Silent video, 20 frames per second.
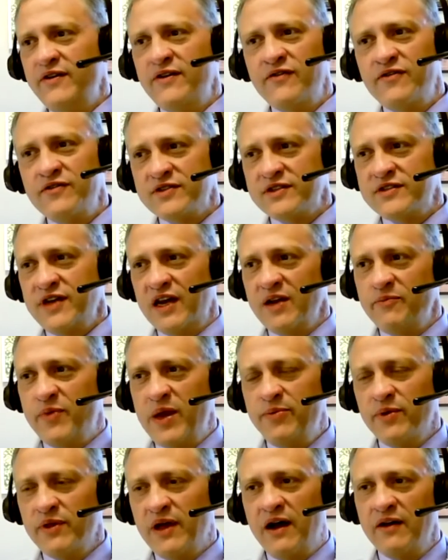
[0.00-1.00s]
there's a ton of
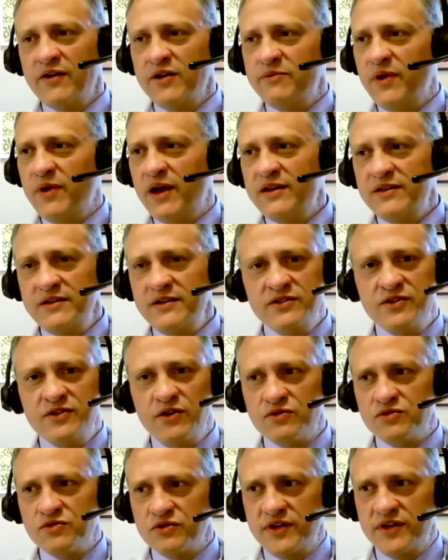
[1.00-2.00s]
people out, you might
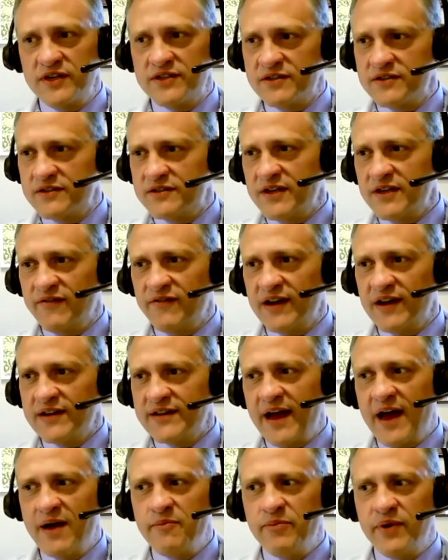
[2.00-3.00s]
social distance, stuff like
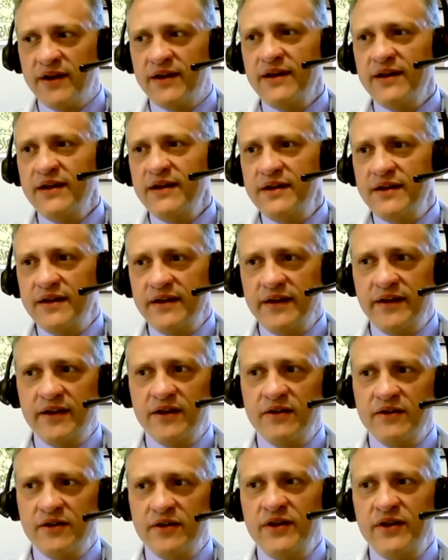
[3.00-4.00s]
that. But you
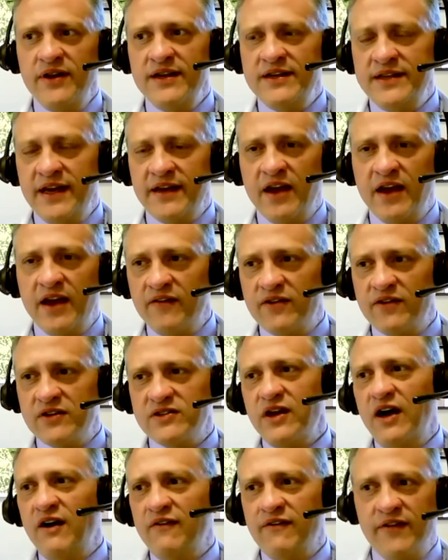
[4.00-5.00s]
need to take care of
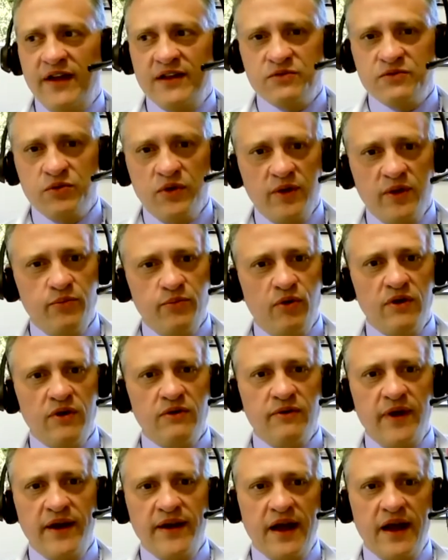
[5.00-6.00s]
yourself, and that's really important
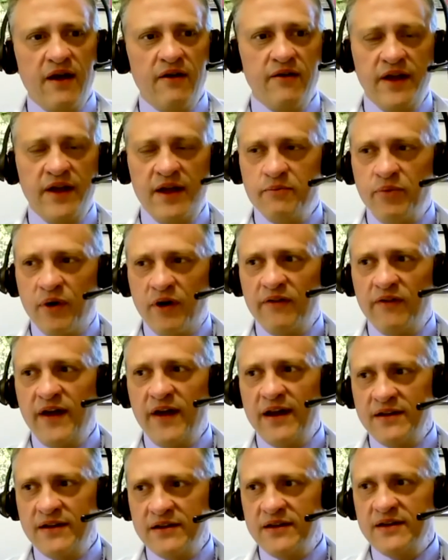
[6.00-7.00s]
right now. And part of
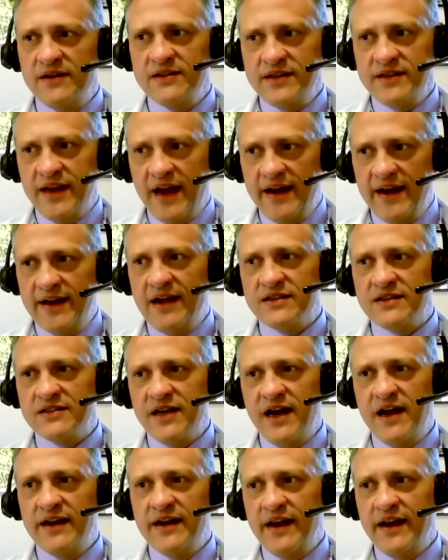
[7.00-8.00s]
that is getting
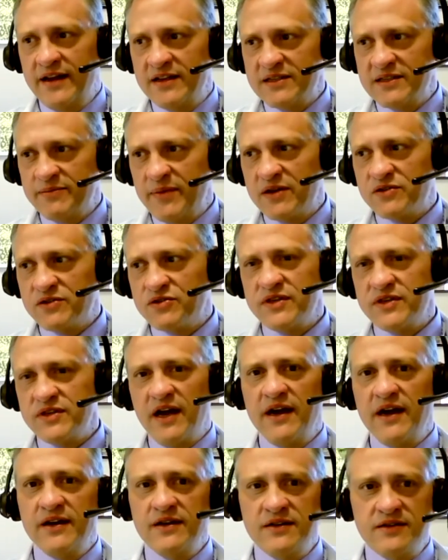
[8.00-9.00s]
outside and getting some
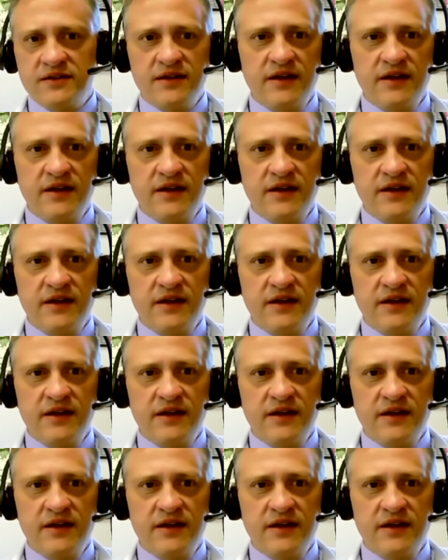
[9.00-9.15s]
exercise